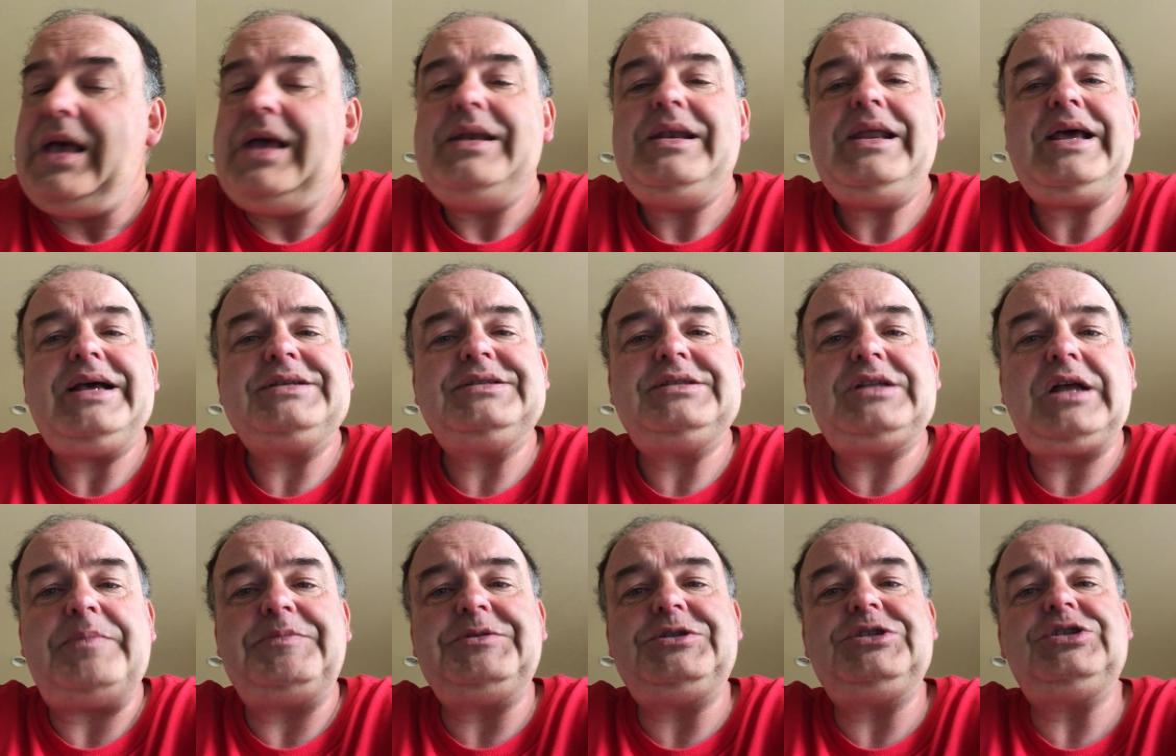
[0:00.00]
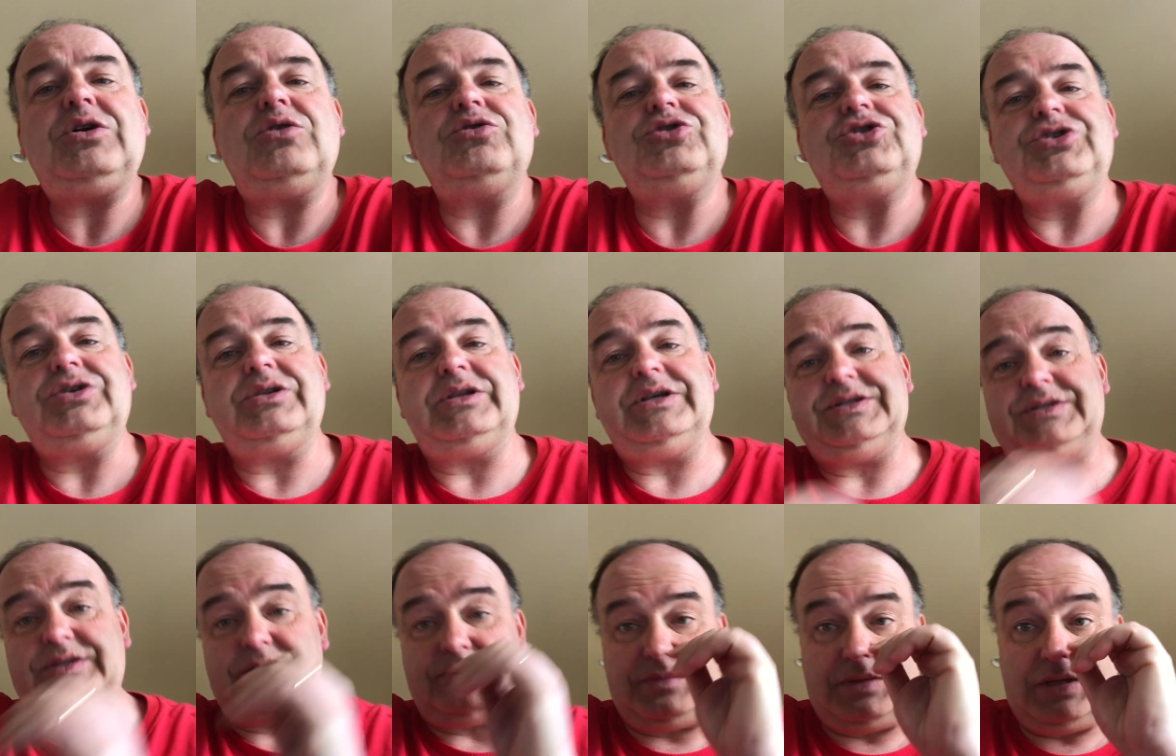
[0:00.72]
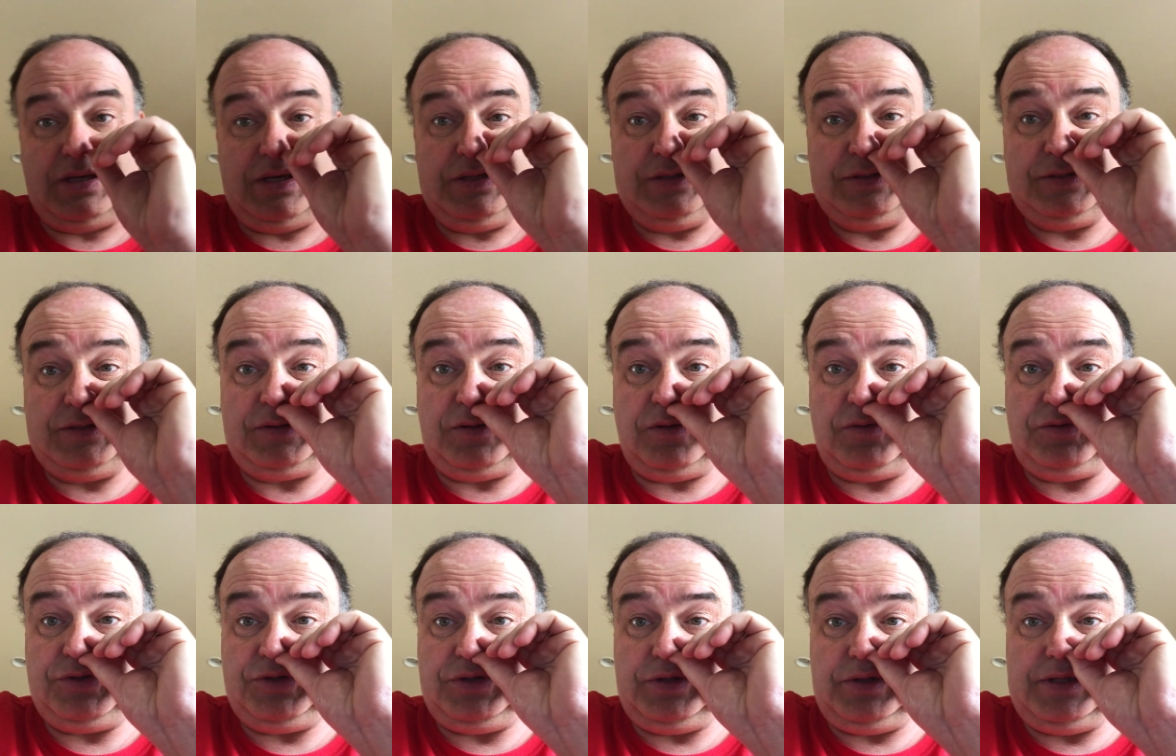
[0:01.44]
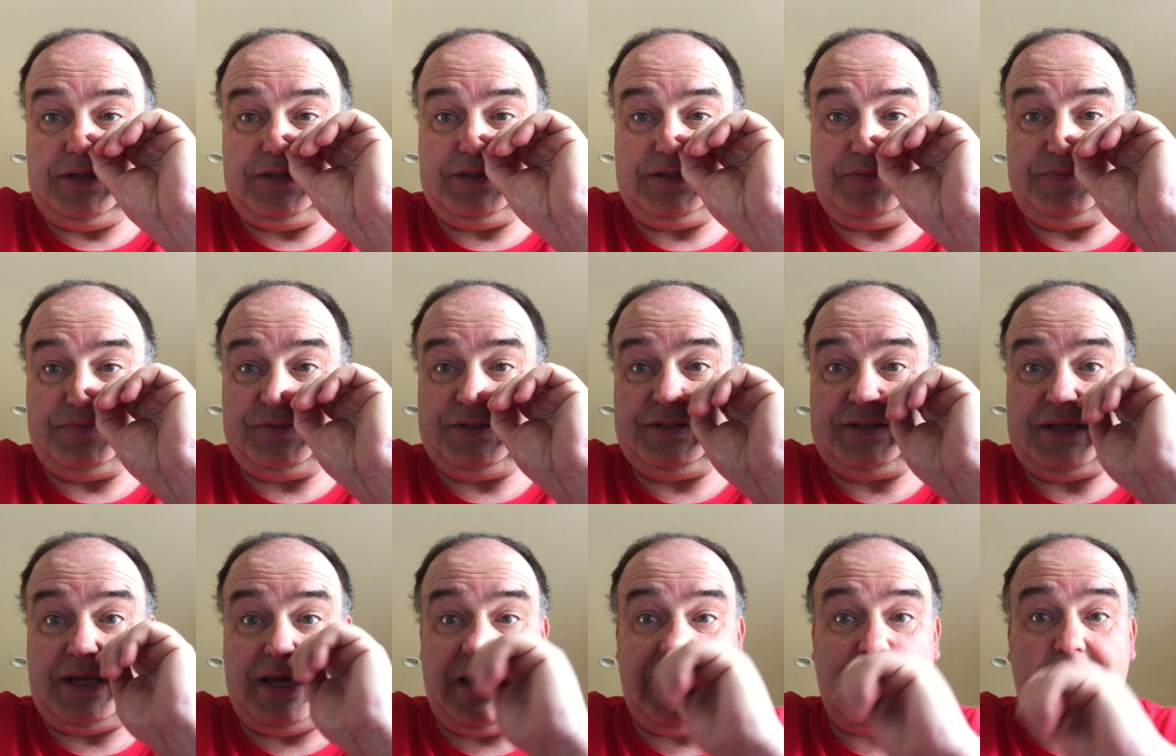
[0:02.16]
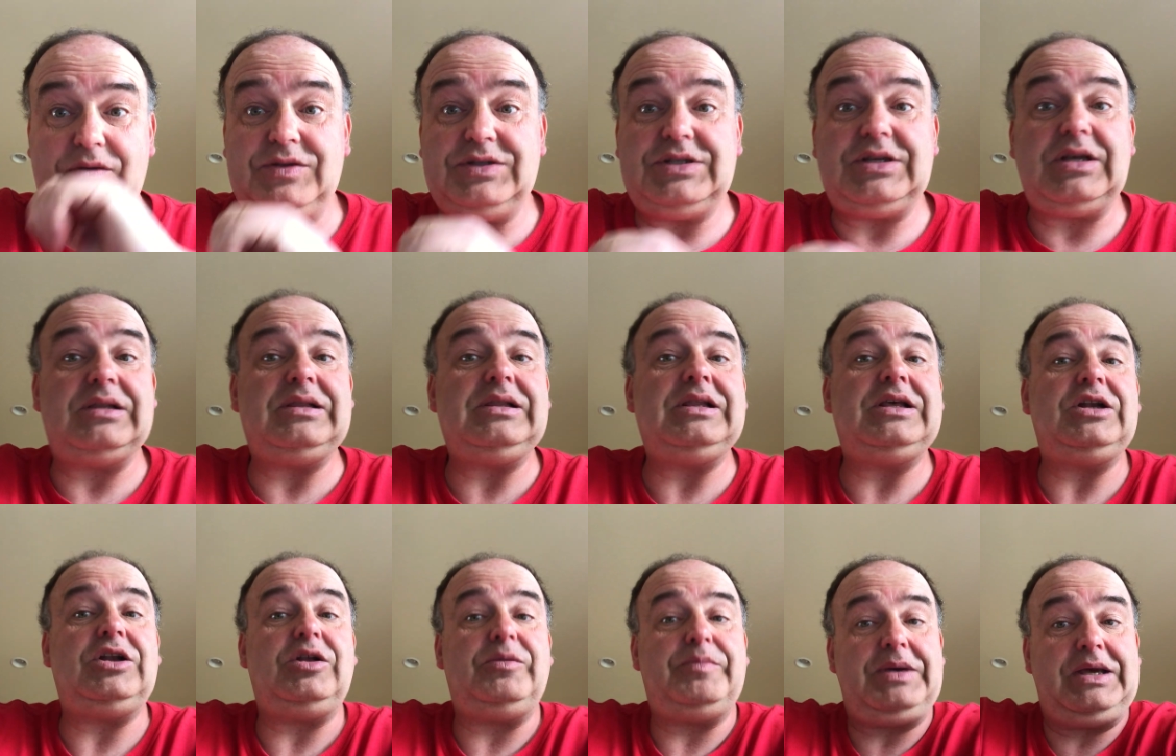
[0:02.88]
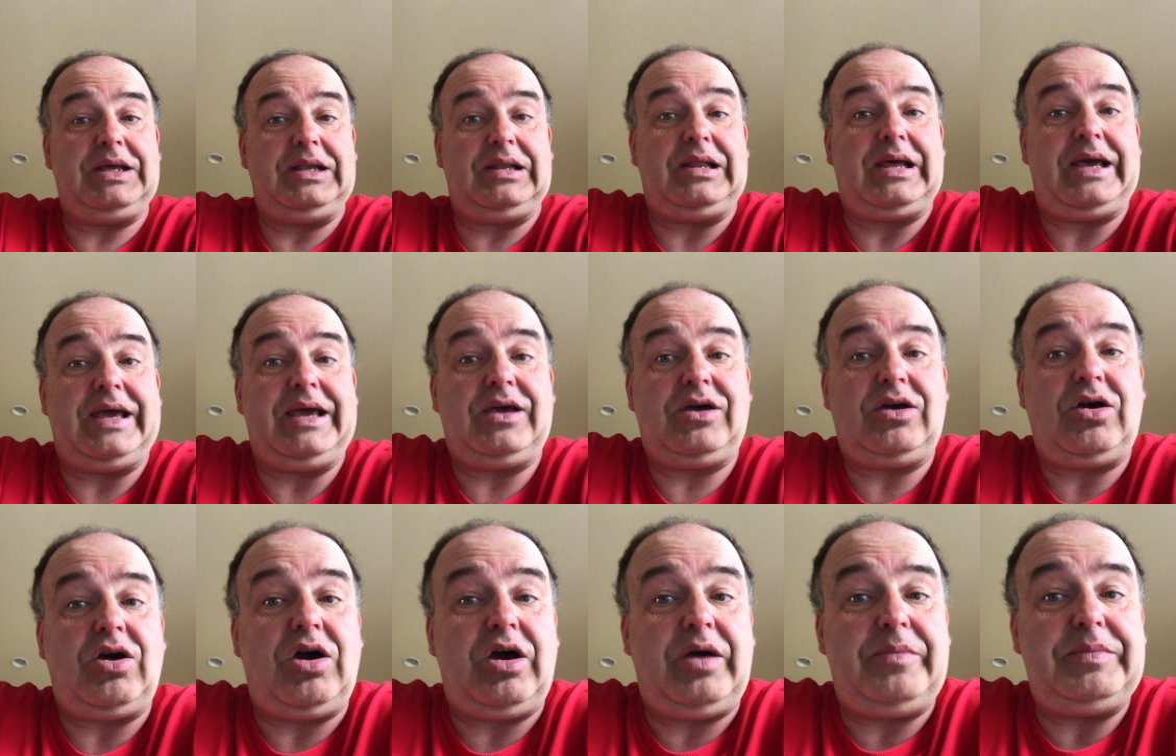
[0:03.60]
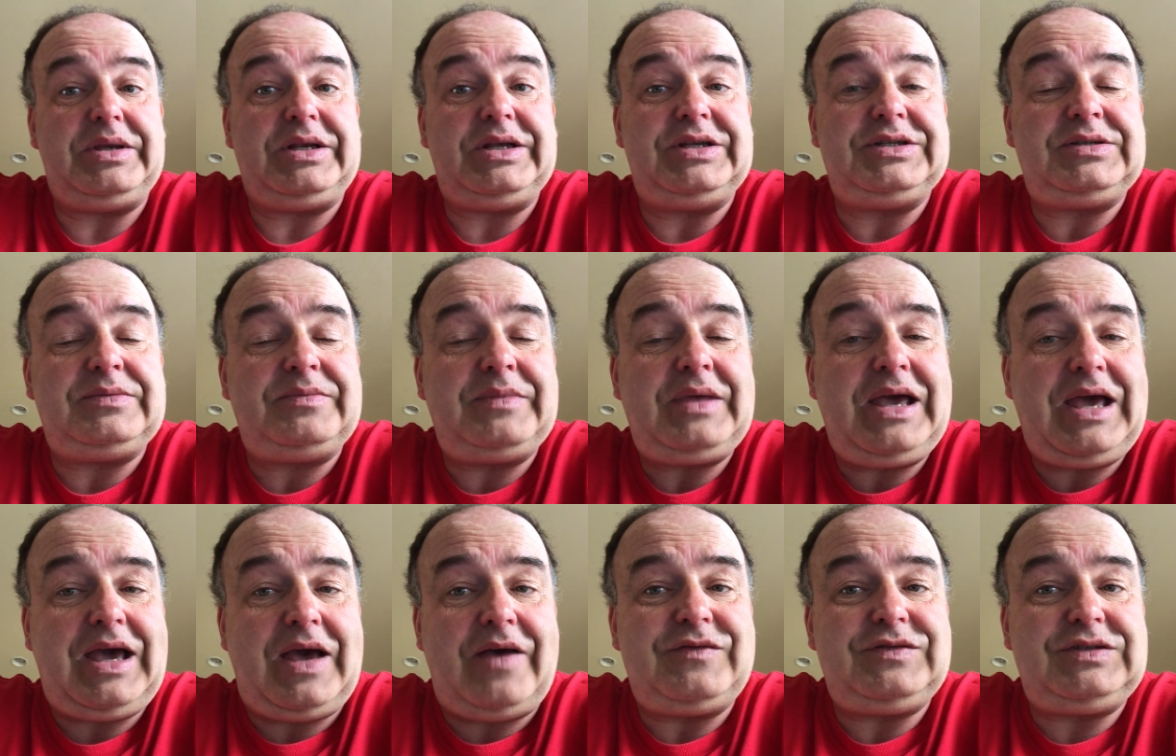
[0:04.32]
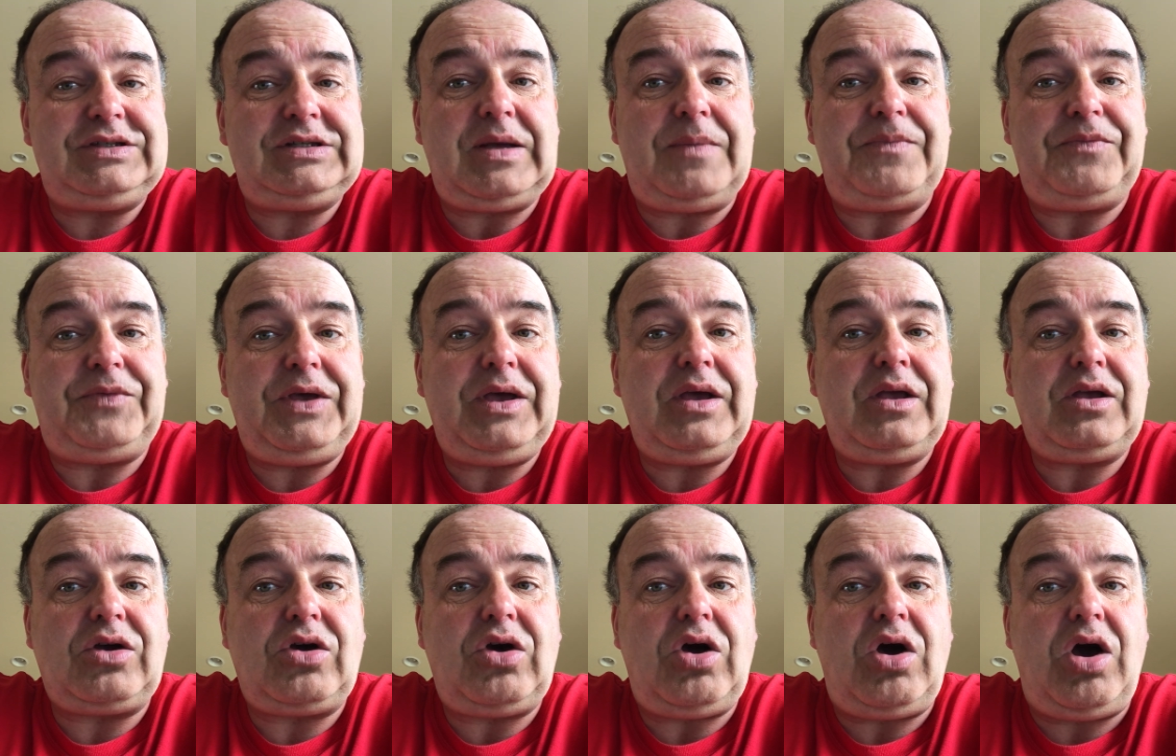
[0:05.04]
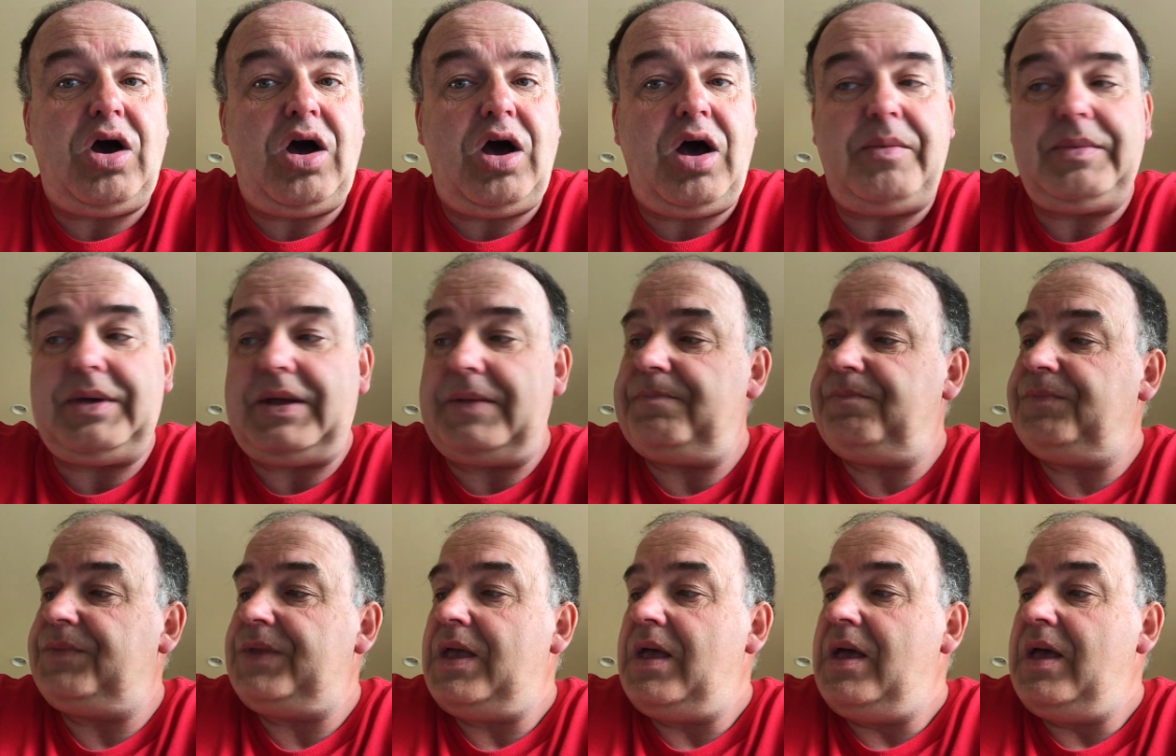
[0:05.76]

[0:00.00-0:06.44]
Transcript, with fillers: Next up, socialism. Socialism sounds a little bit like communism. They have something in common.